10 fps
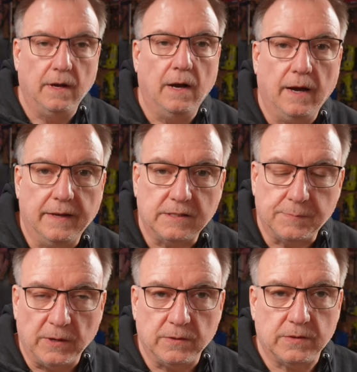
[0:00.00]
I
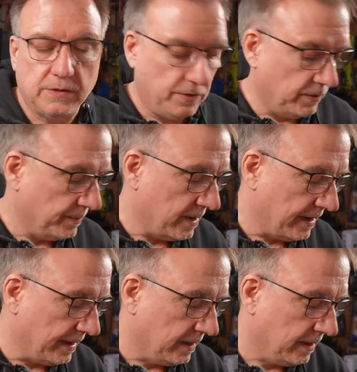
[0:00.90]
spoke to
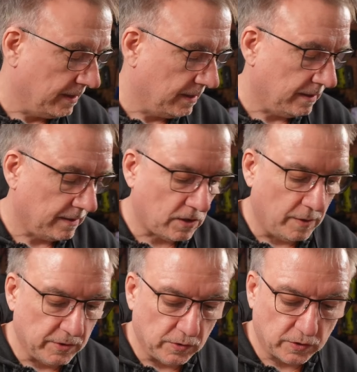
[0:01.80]
my
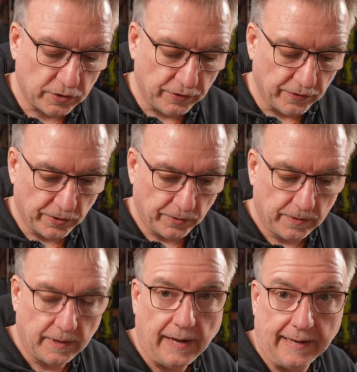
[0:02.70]
Commodore guru,
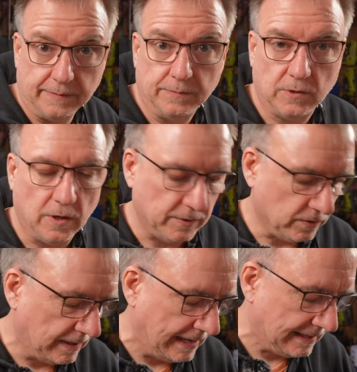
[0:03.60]
Adam
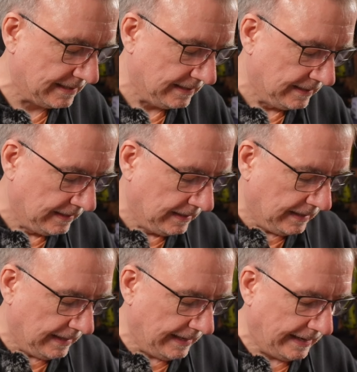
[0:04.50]
Commodore lad,
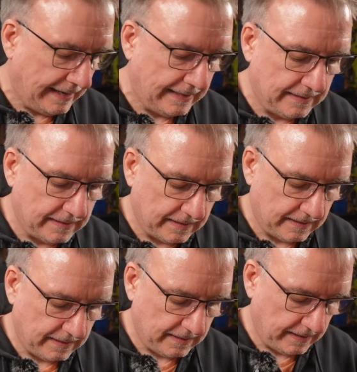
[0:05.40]
and
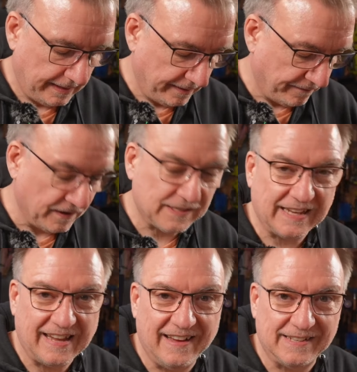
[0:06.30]
the first
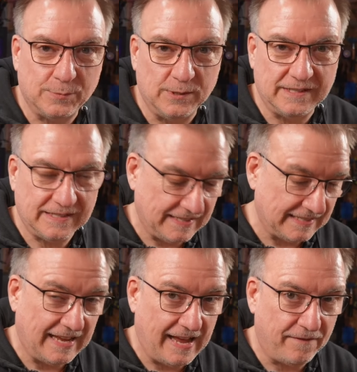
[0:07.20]
thing he asked was,
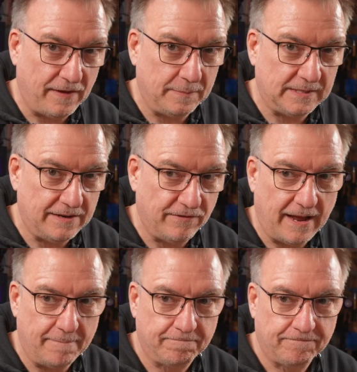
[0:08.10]
does it have MT
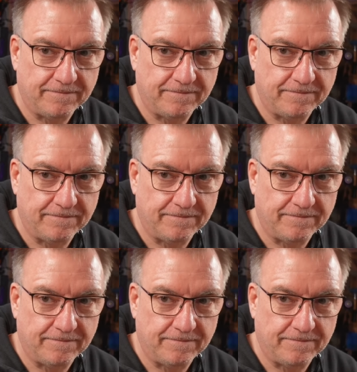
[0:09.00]
RAM?